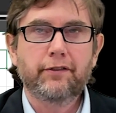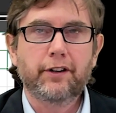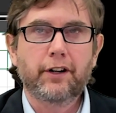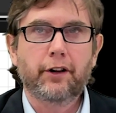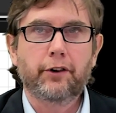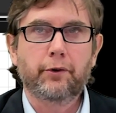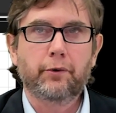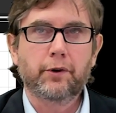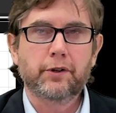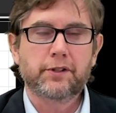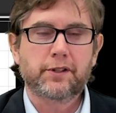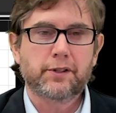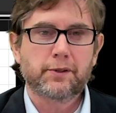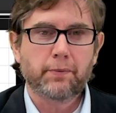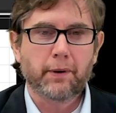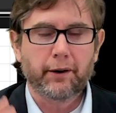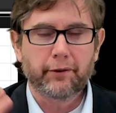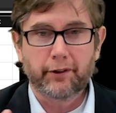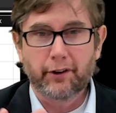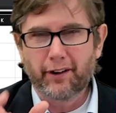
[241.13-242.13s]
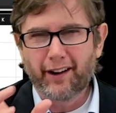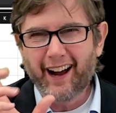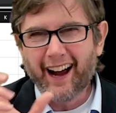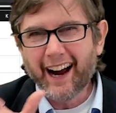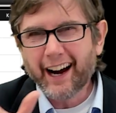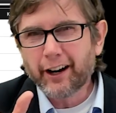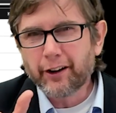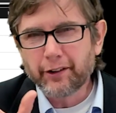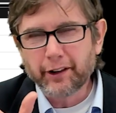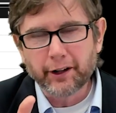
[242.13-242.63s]
In other words, it's probably a little
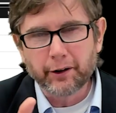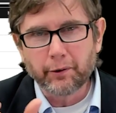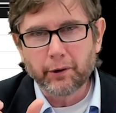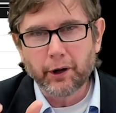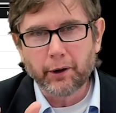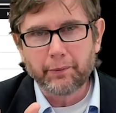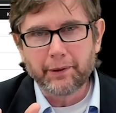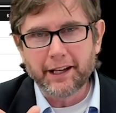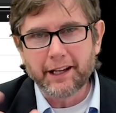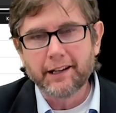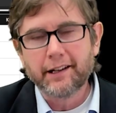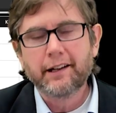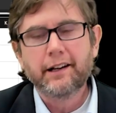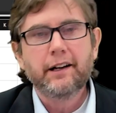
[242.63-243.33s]
higher than it will be,